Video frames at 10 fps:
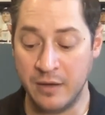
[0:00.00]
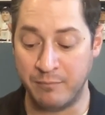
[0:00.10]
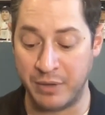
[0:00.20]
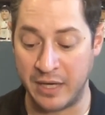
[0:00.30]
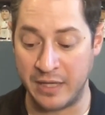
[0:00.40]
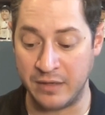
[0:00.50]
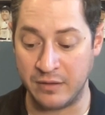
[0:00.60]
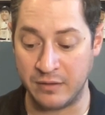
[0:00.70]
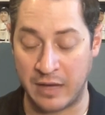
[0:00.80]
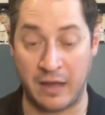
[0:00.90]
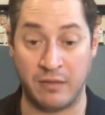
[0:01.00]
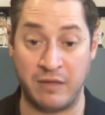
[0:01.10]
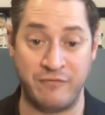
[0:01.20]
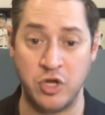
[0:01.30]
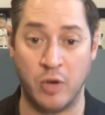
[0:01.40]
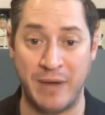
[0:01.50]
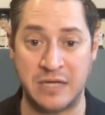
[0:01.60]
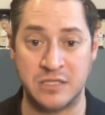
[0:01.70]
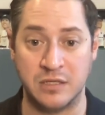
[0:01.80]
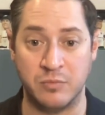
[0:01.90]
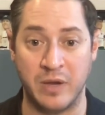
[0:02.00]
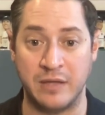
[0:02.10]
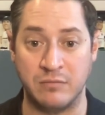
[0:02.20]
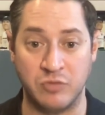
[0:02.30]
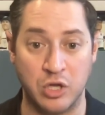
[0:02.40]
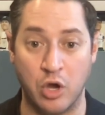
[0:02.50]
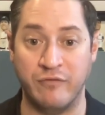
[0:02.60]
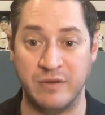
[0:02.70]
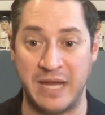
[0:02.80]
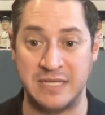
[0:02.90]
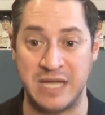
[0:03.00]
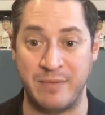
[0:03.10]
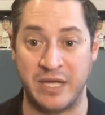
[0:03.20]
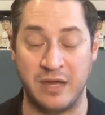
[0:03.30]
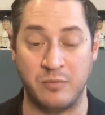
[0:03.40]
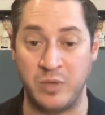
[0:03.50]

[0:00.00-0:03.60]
But if you go back to when the COVID pandemic hit,